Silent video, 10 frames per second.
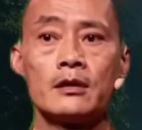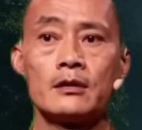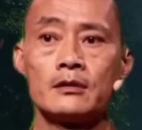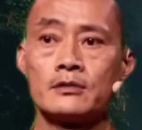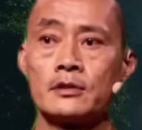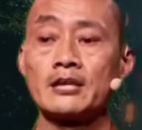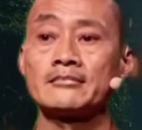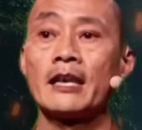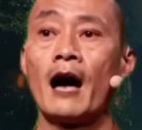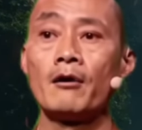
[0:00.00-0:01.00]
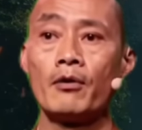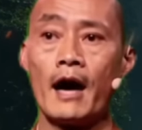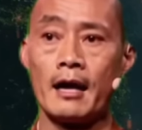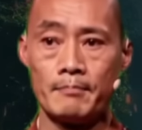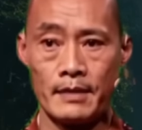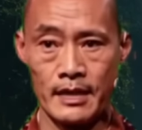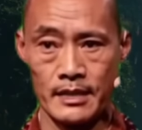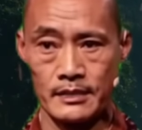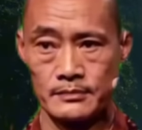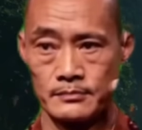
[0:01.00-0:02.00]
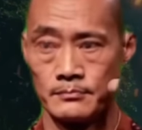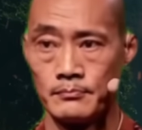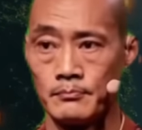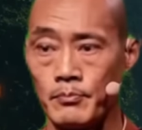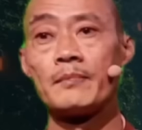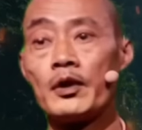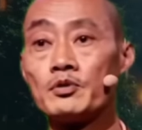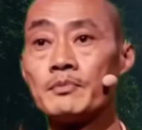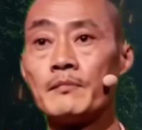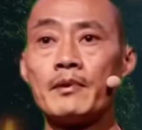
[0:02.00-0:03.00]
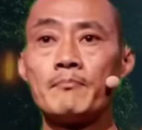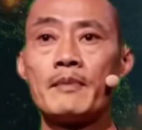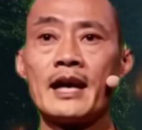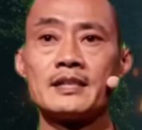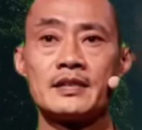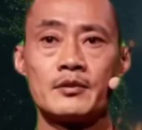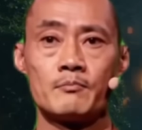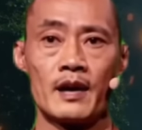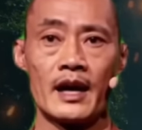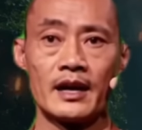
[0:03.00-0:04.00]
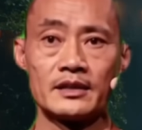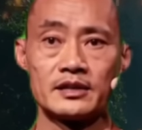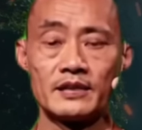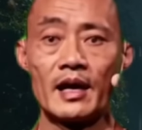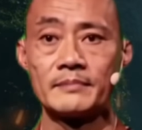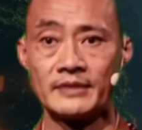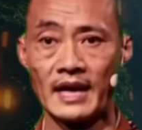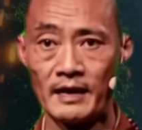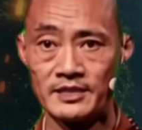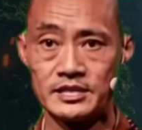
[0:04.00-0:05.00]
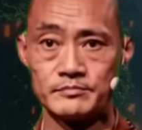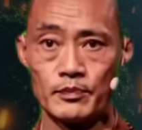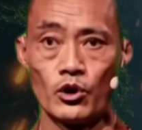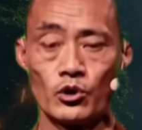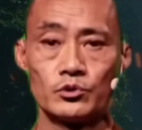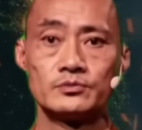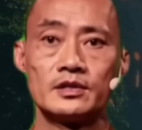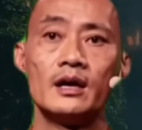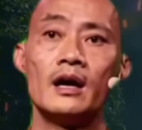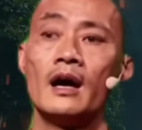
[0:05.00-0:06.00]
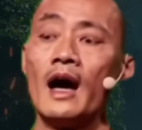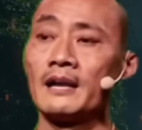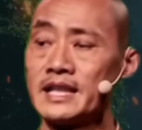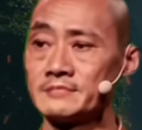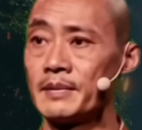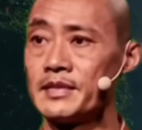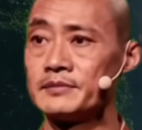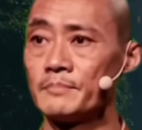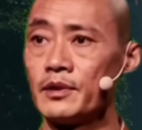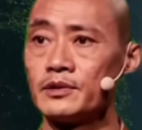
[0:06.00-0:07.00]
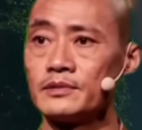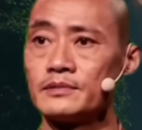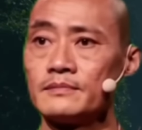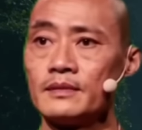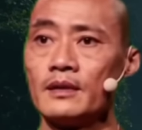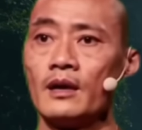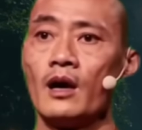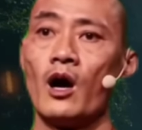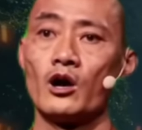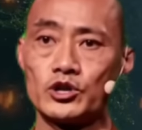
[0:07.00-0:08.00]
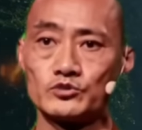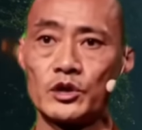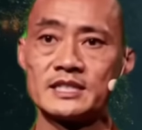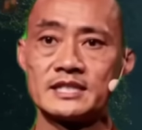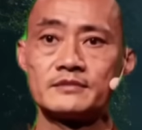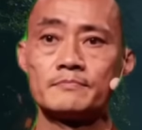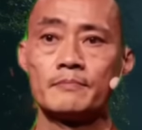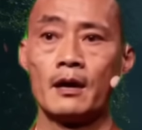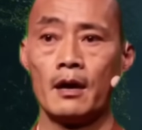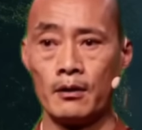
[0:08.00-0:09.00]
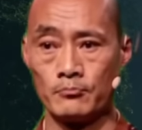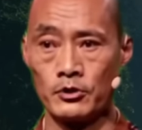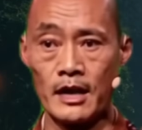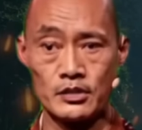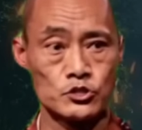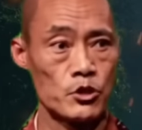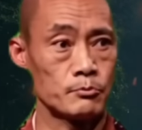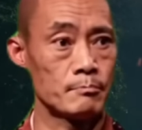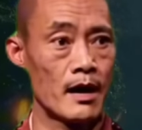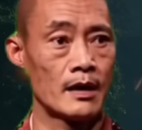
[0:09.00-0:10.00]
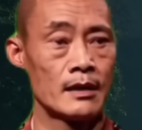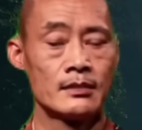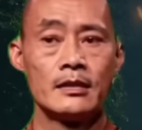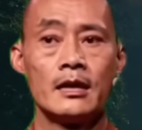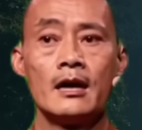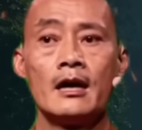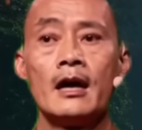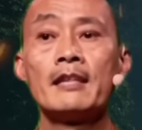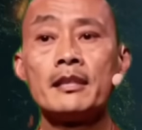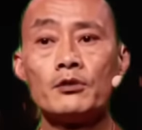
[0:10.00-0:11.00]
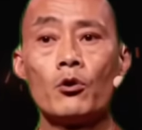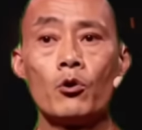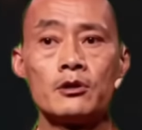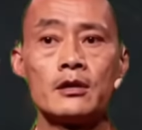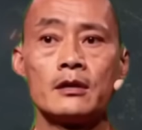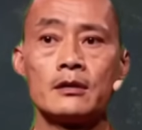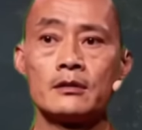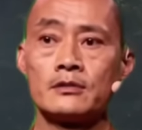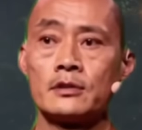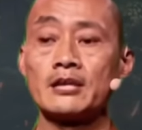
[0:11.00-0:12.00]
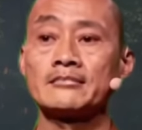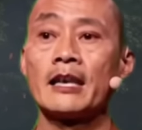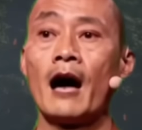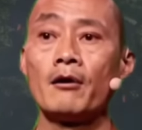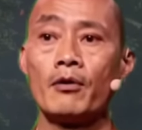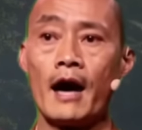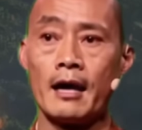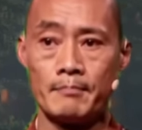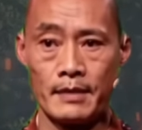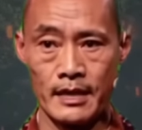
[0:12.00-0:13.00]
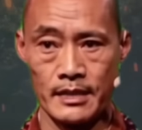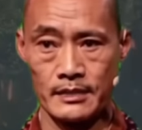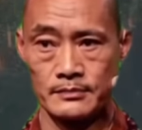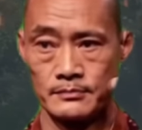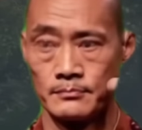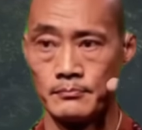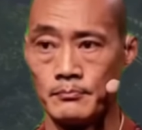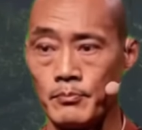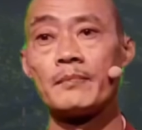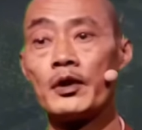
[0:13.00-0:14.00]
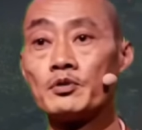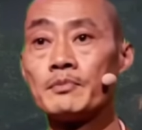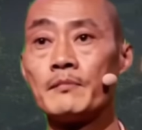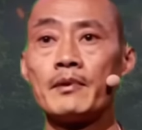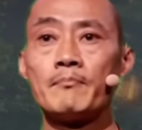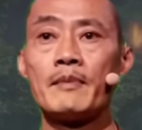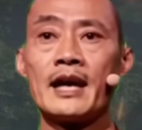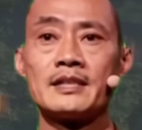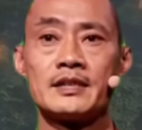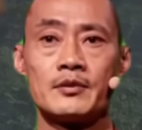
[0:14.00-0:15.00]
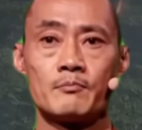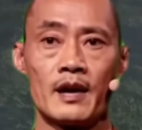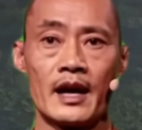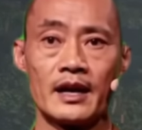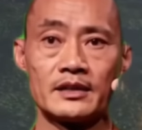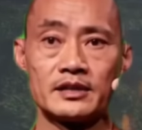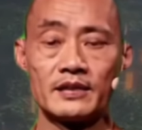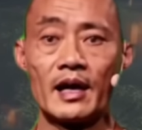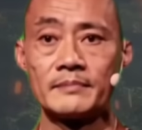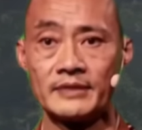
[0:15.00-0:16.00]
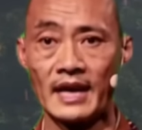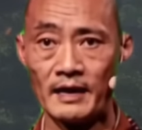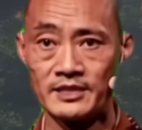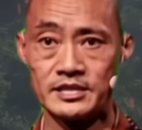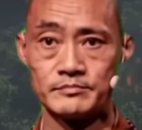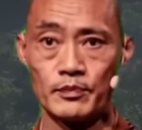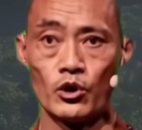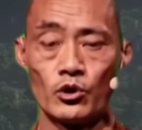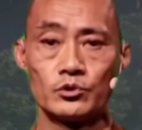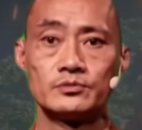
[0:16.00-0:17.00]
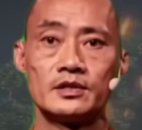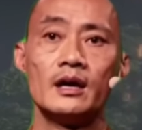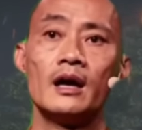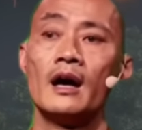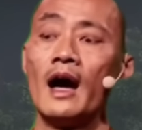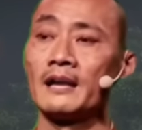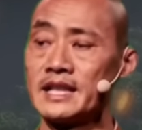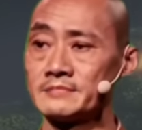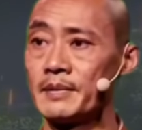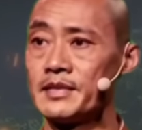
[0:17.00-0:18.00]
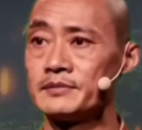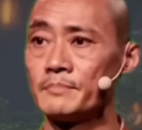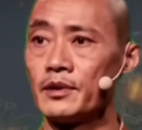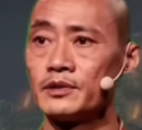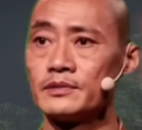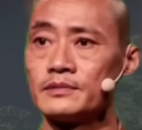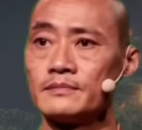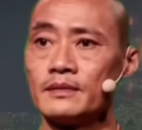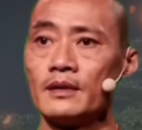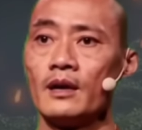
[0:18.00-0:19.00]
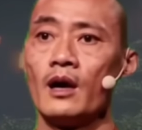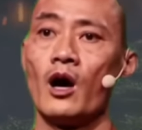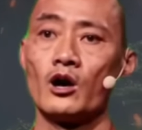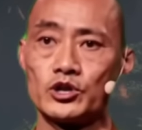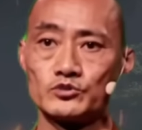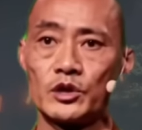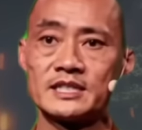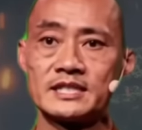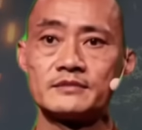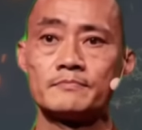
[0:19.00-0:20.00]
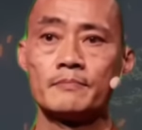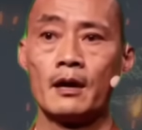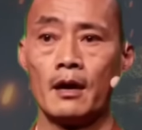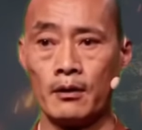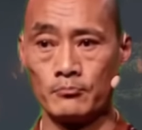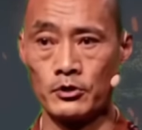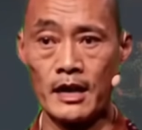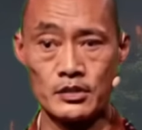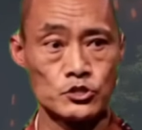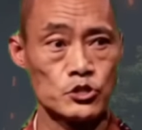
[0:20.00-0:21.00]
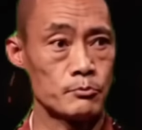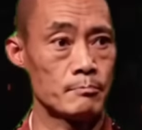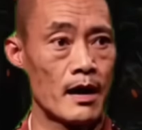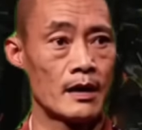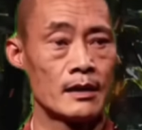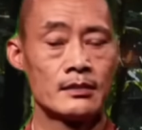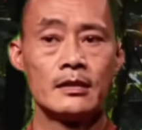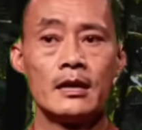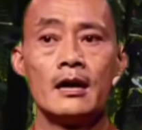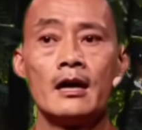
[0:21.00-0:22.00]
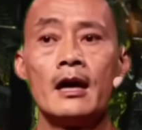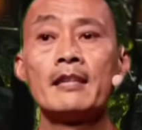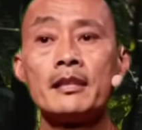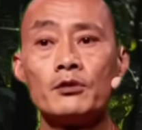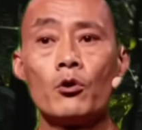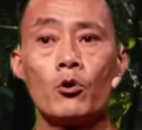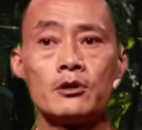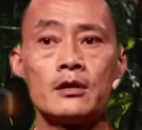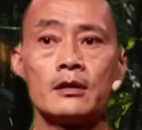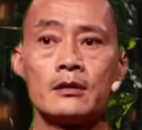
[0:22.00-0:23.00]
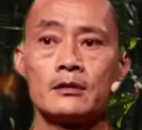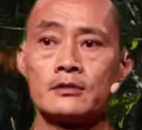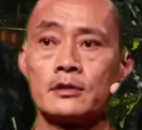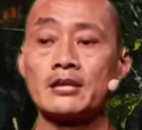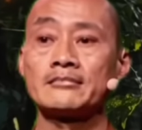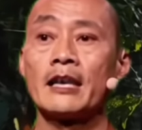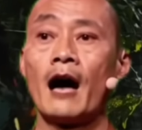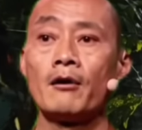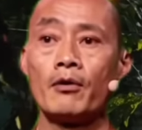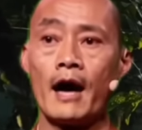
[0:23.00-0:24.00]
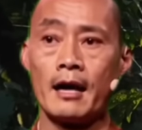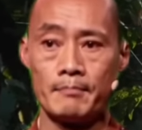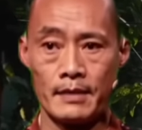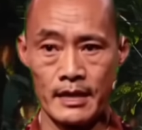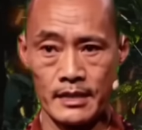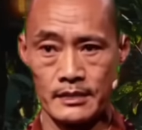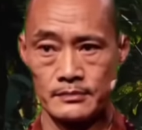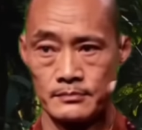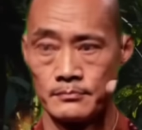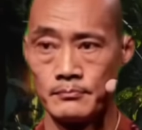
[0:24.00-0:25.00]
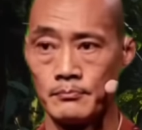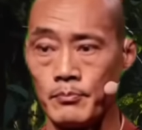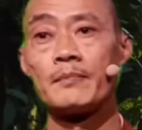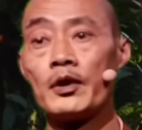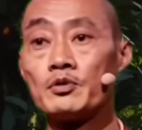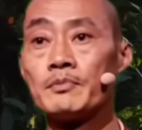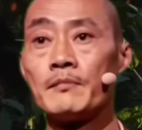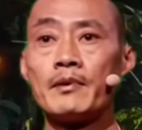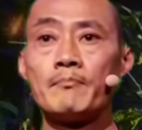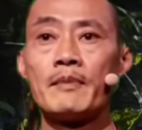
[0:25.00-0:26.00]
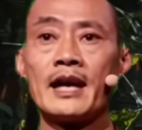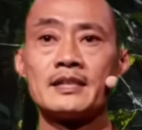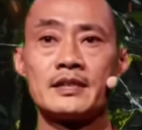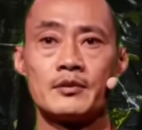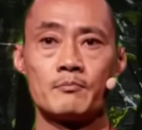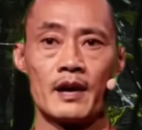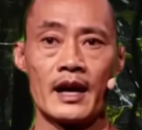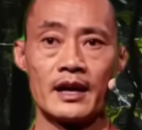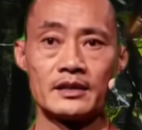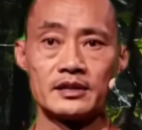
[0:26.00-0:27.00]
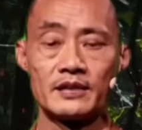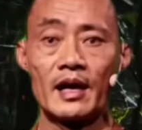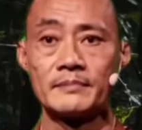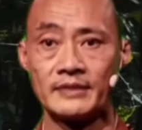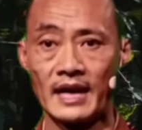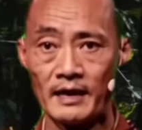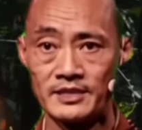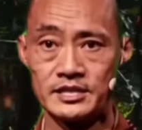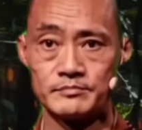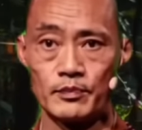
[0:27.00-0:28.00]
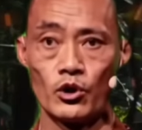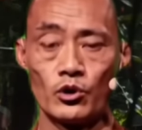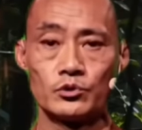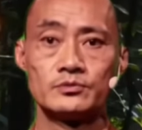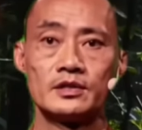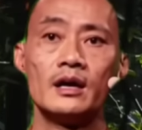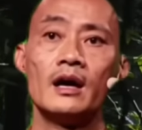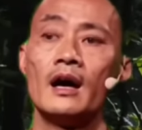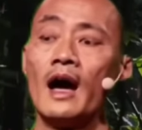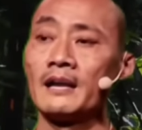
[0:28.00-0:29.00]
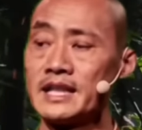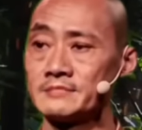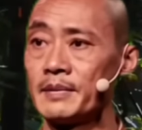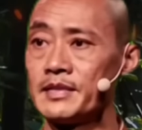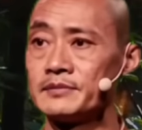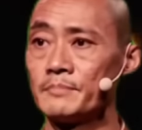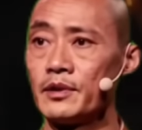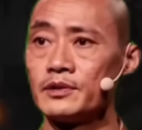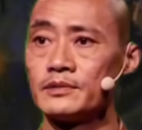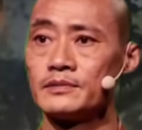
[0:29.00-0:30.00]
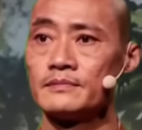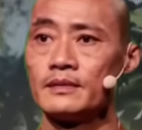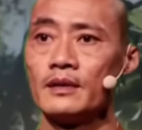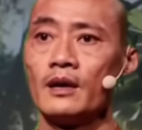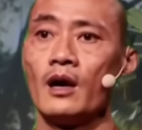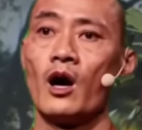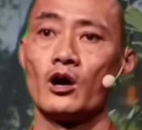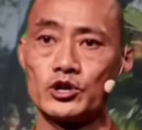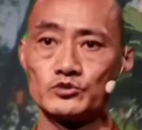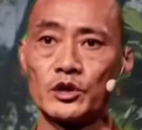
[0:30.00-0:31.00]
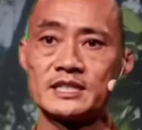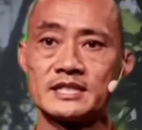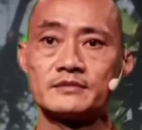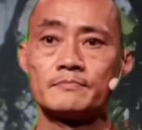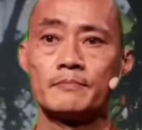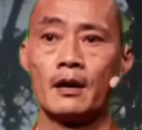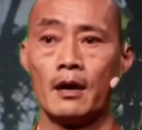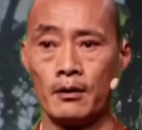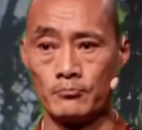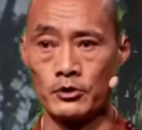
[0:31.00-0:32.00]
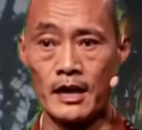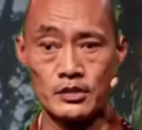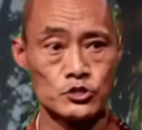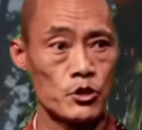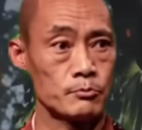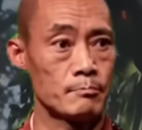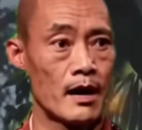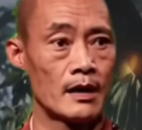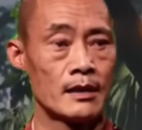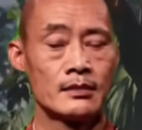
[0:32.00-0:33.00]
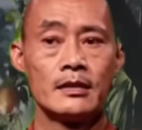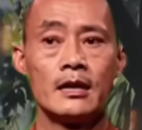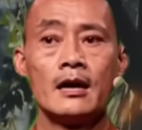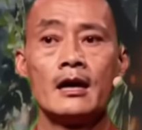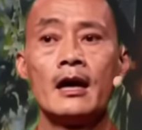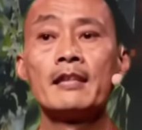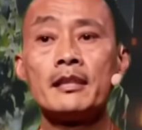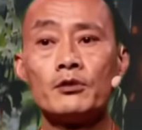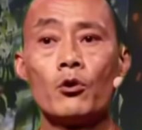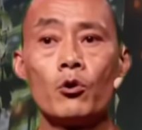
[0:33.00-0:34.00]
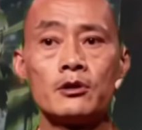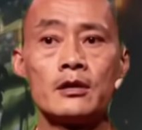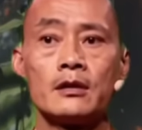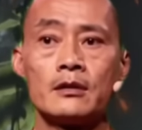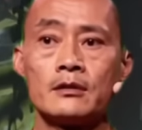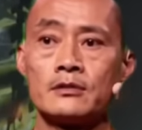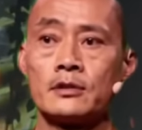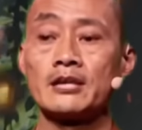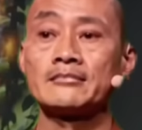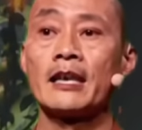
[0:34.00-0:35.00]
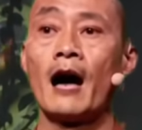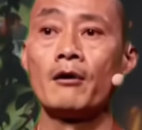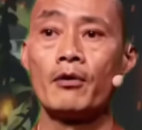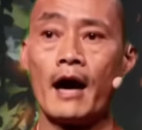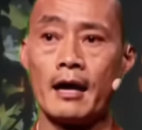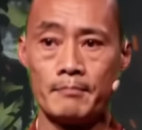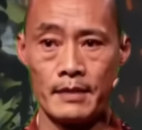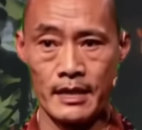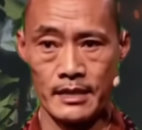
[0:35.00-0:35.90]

Not because it's trying to attract, but because it doesn't need to. It draws respect without asking for it. So if you want better relationships, don't start with what others should do. Start with what you do when no one's watching. Do you betray your routines the moment stress hits? Do you shrink in conversations where you should stand tall? Do you ignore own inner compass just to avoid someone else's disapproval? Because here's the truth. You are always training people how to treat you. Every day, through every action, every word, every boundary kept or broken. They're watching.